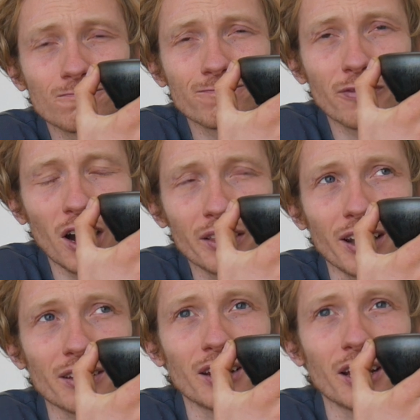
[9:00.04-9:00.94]
Fuck,
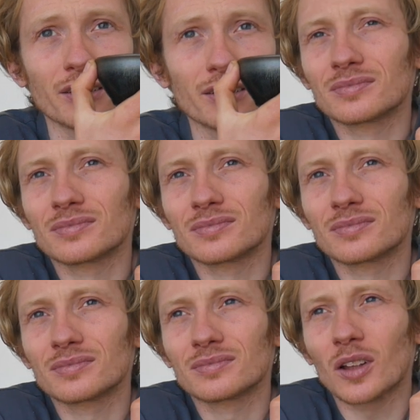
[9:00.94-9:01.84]
that's nice.
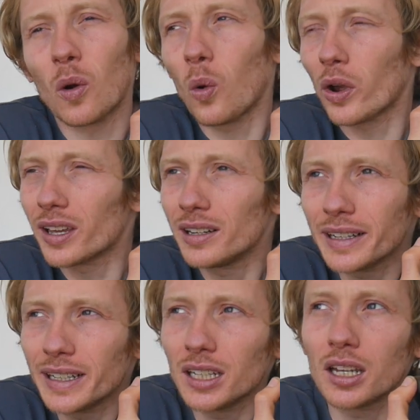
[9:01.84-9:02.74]

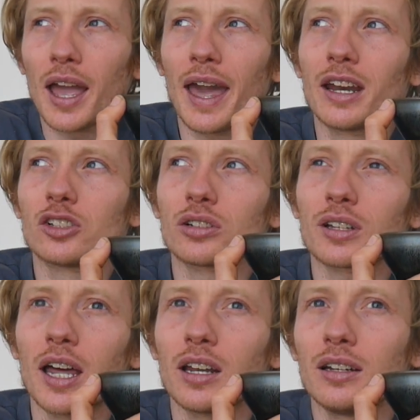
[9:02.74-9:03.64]
Oily, and it just
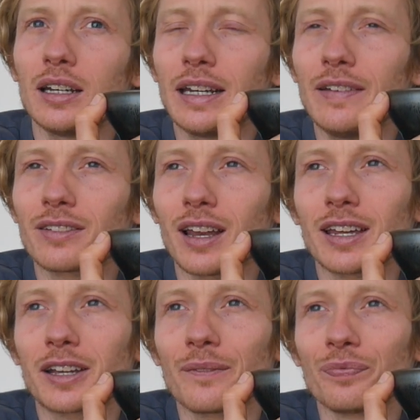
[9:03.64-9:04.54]
kind of leaves
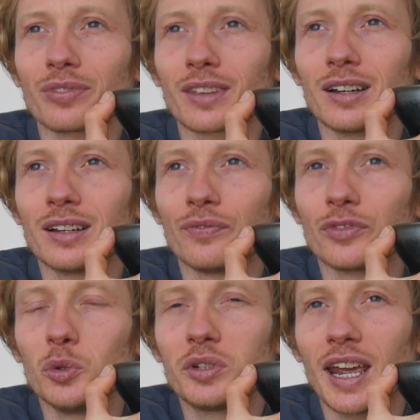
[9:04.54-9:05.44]
like,
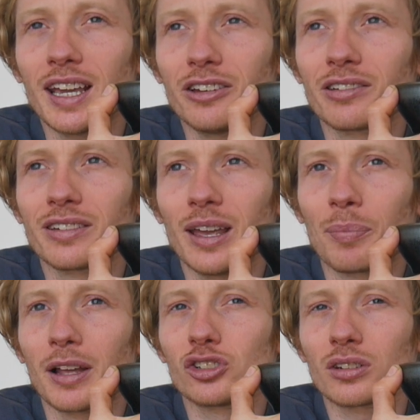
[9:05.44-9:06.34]
you take a sip
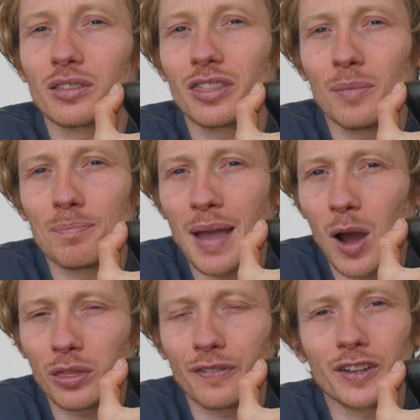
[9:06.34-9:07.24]
and just the
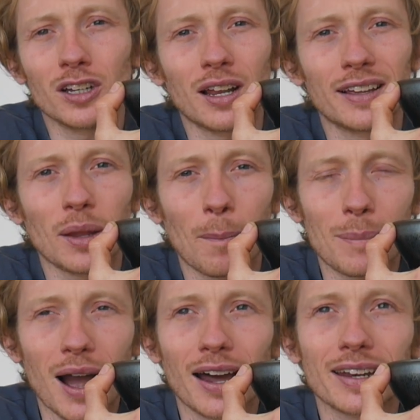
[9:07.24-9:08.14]
mouthfeel and the
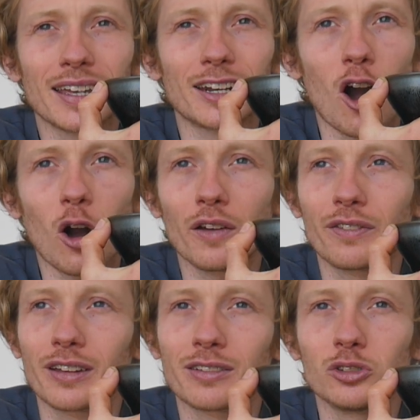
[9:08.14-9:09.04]
body and all of
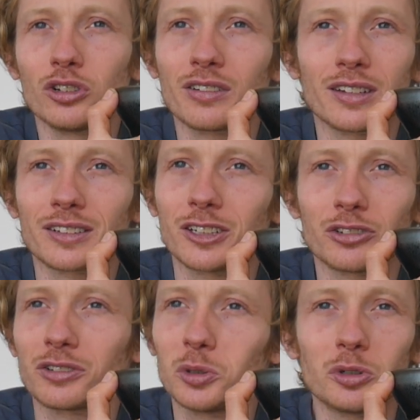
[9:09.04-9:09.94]
this, you just
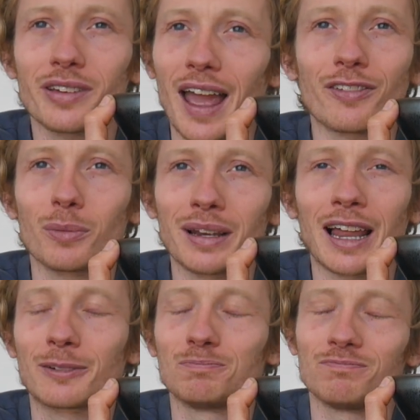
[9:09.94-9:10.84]
have to be
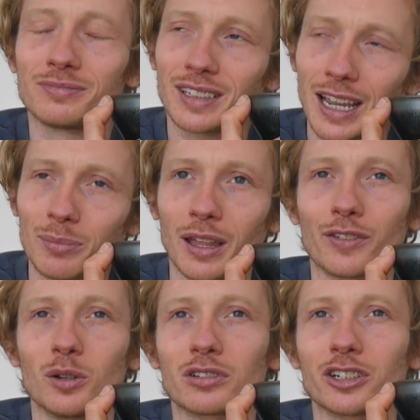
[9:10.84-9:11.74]
like, damn, that
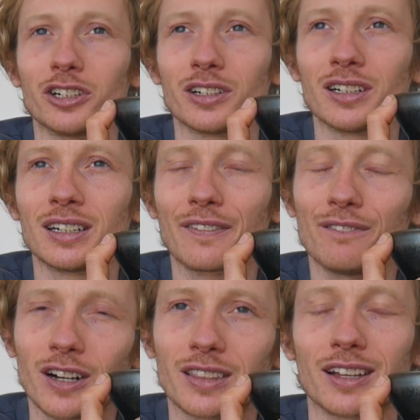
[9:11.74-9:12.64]
feels good.
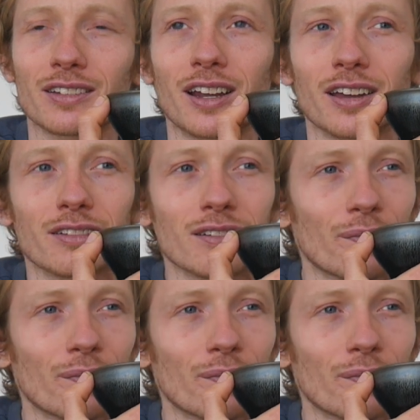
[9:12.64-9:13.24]
Fuck, that's nice.